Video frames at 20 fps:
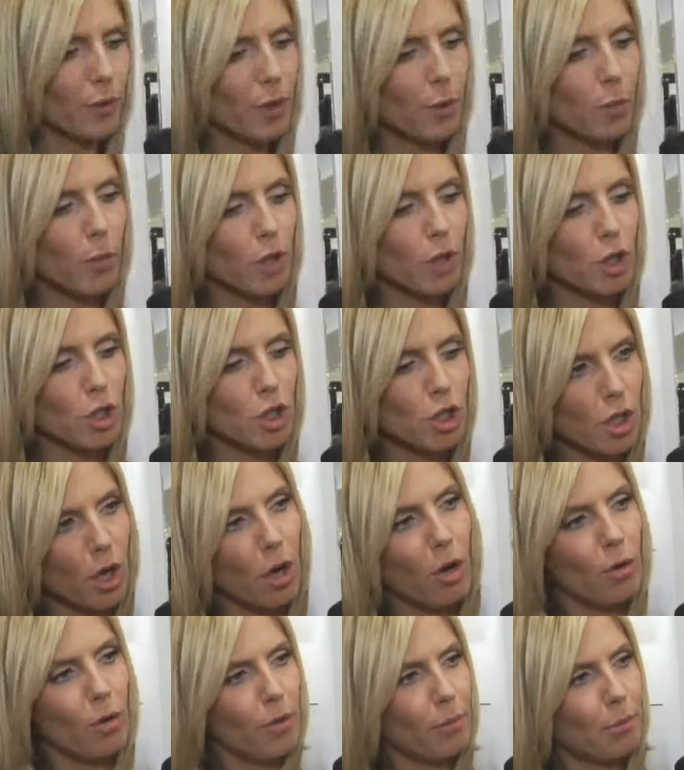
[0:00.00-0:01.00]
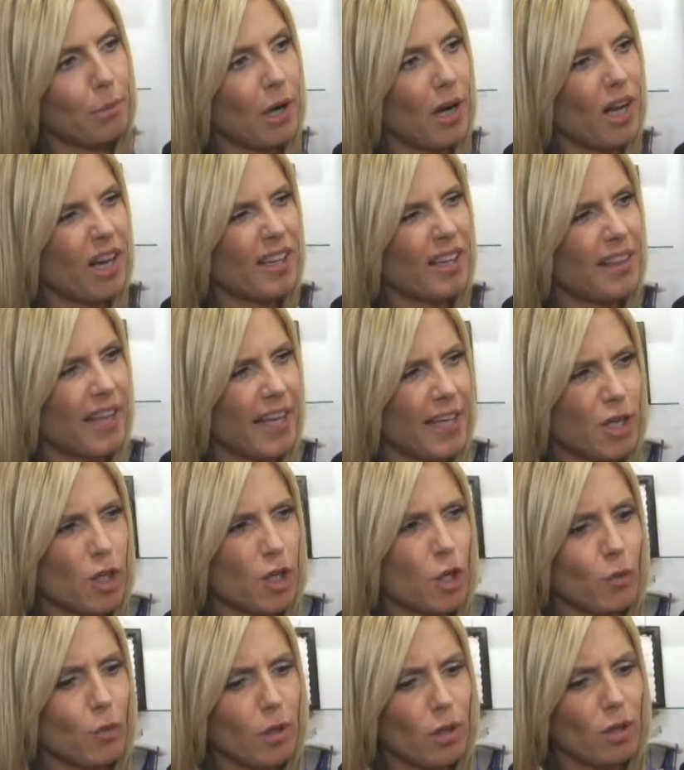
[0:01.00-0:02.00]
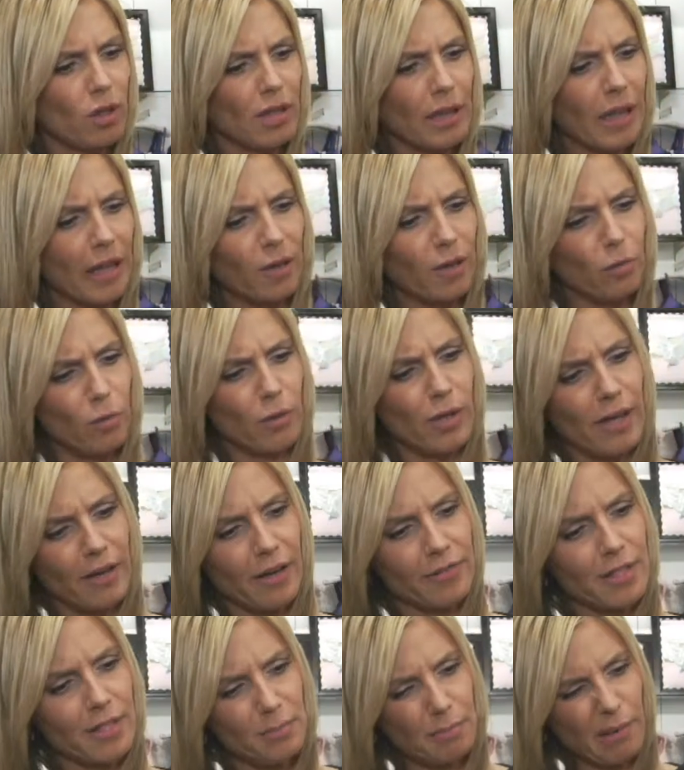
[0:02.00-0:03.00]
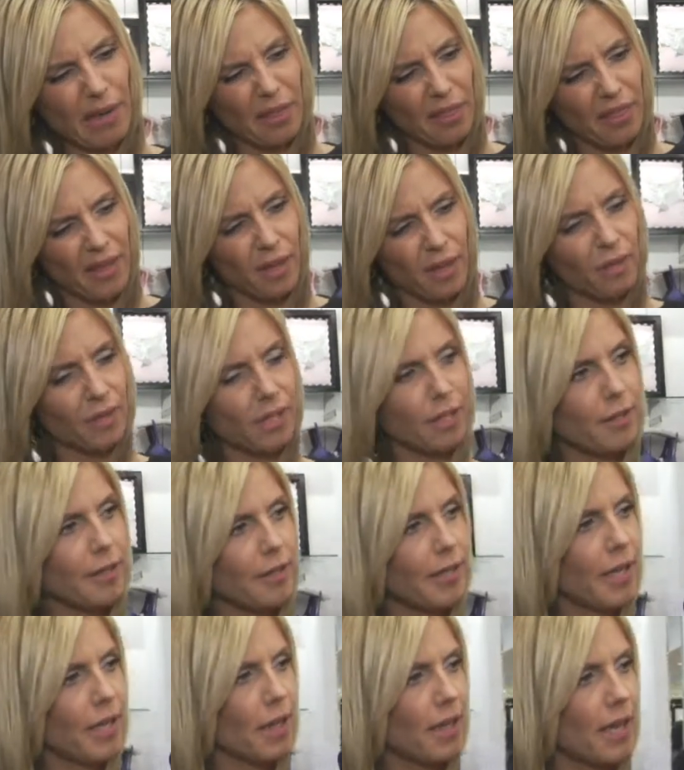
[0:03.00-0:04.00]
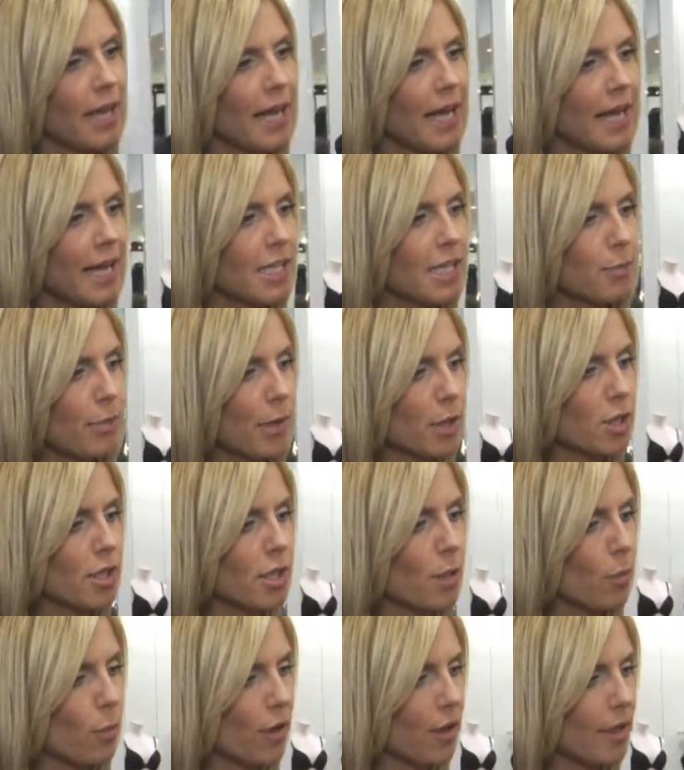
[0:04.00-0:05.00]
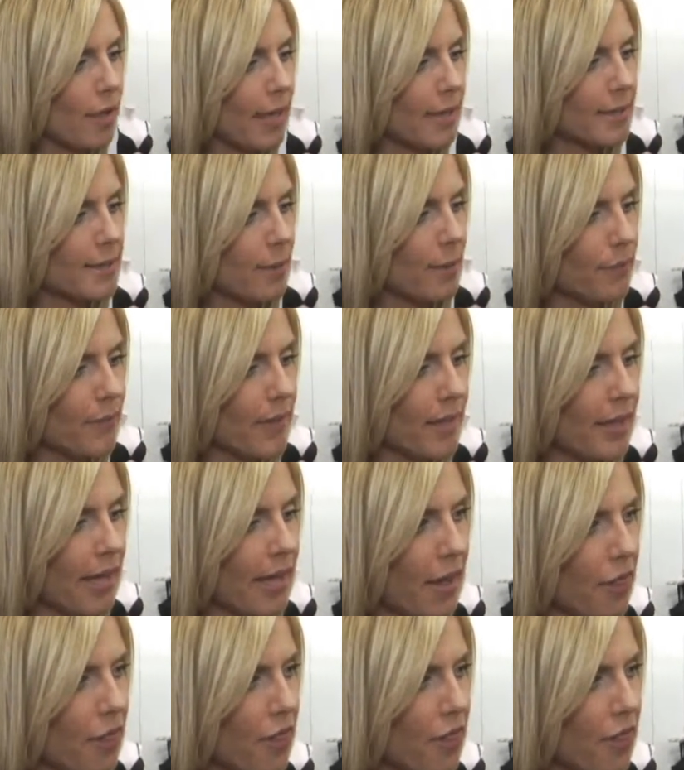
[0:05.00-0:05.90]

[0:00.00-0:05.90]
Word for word: really want to show the bra. Like, you don't want to look like, oh, you have this big thing on underneath. Especially you wear like something like